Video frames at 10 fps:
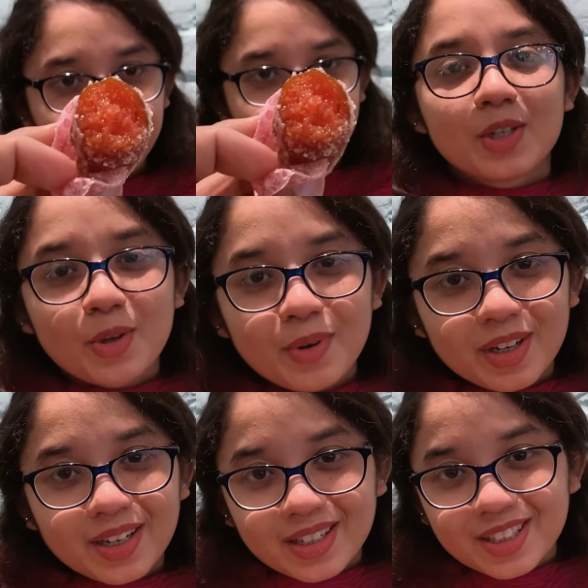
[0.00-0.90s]
So we're
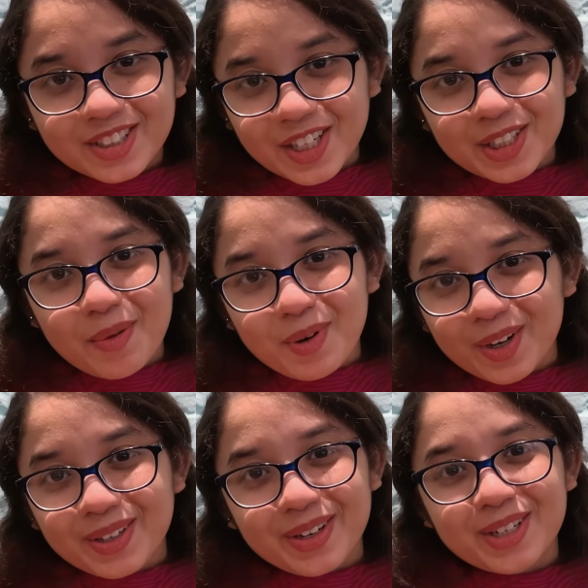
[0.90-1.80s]
gonna change up our
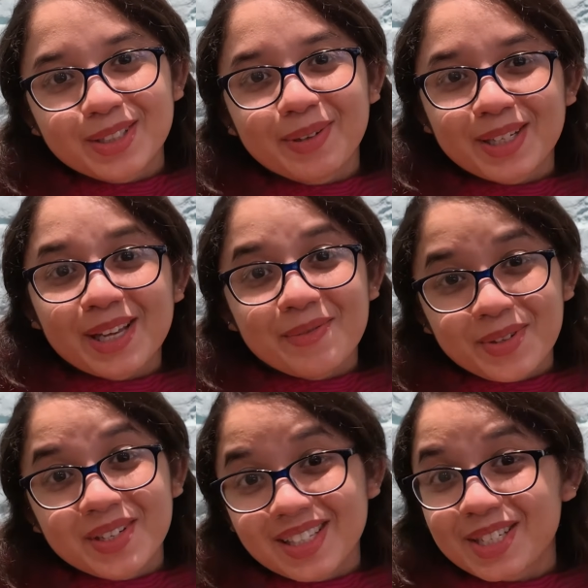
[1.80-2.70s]
gears because I'm
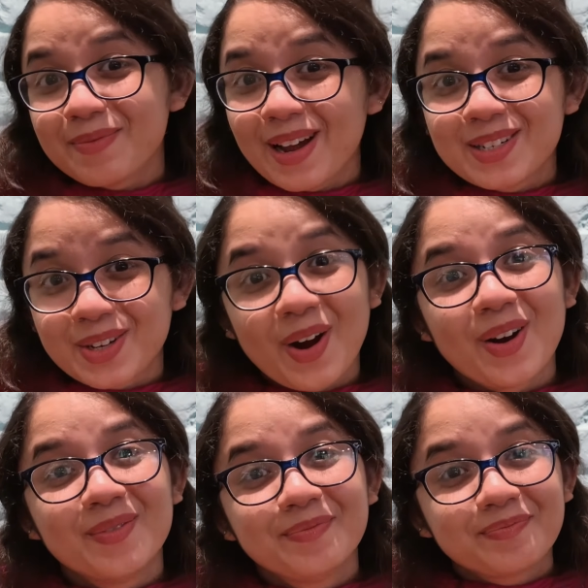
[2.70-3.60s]
doing such a bad
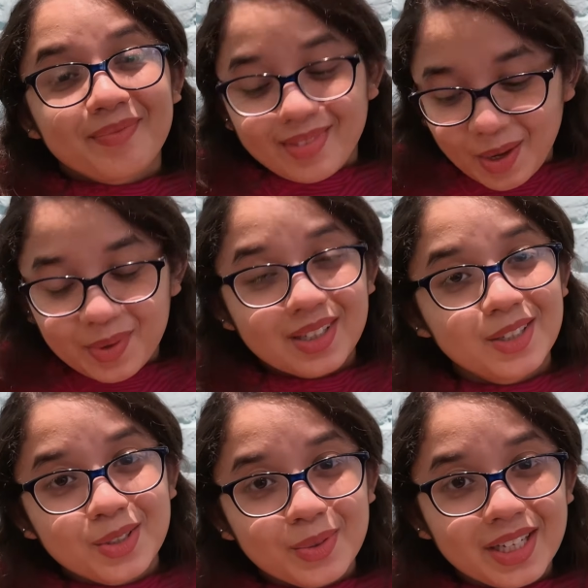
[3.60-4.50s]
job with the
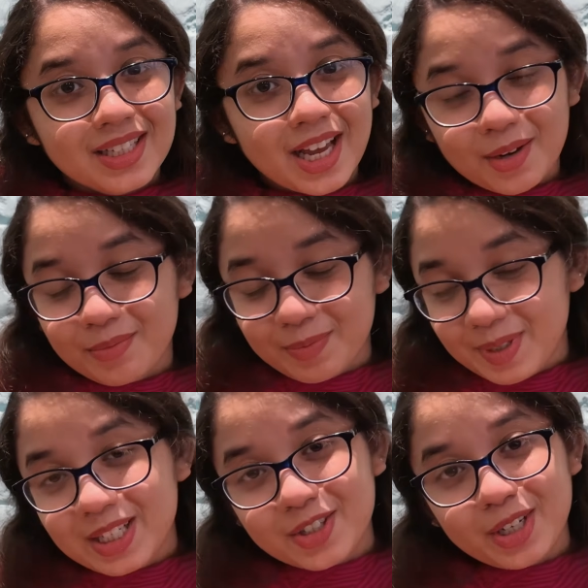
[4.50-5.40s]
sweets and
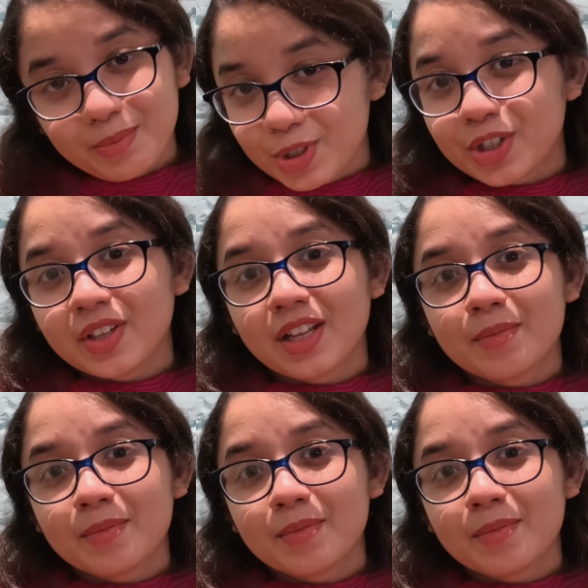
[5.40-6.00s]
literally butchering them.